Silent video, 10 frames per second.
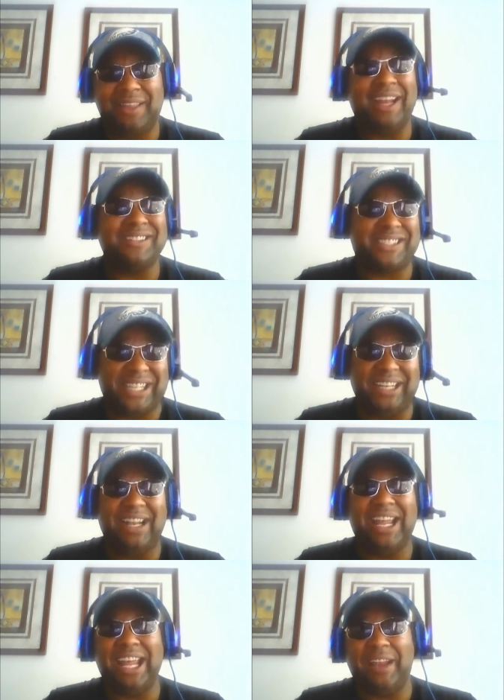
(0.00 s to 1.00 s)
They are
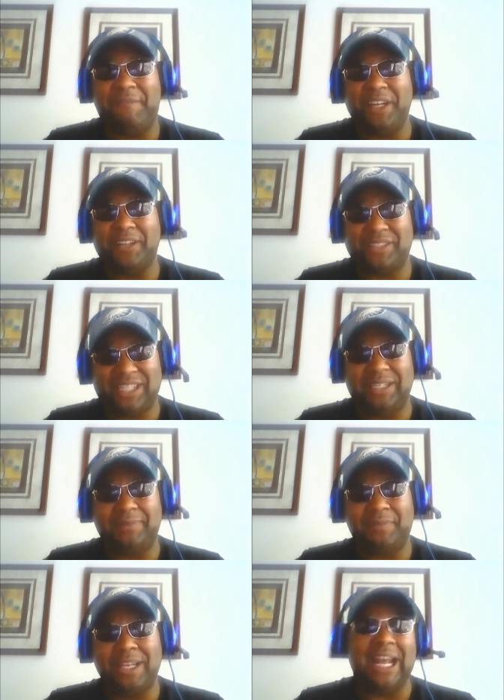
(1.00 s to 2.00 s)
still an NFL
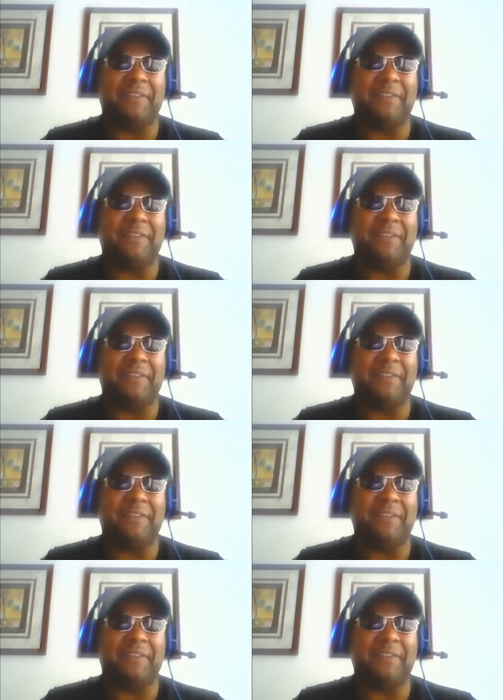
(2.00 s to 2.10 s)
team.